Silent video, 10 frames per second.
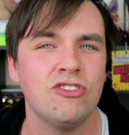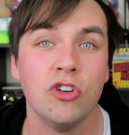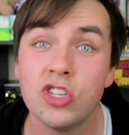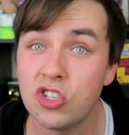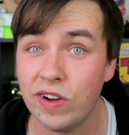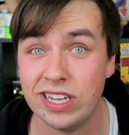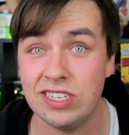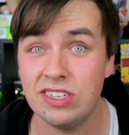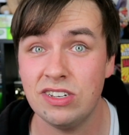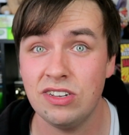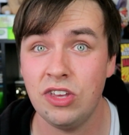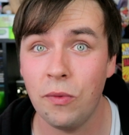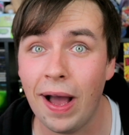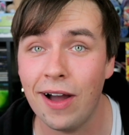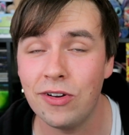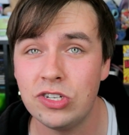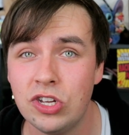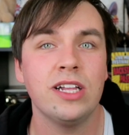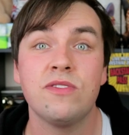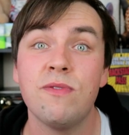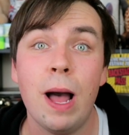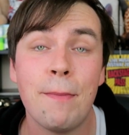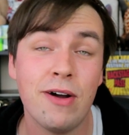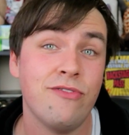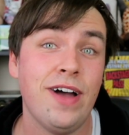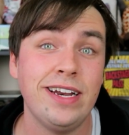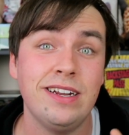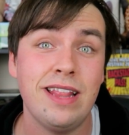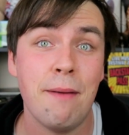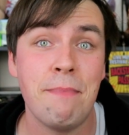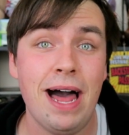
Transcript: does stress you out. It's about finding that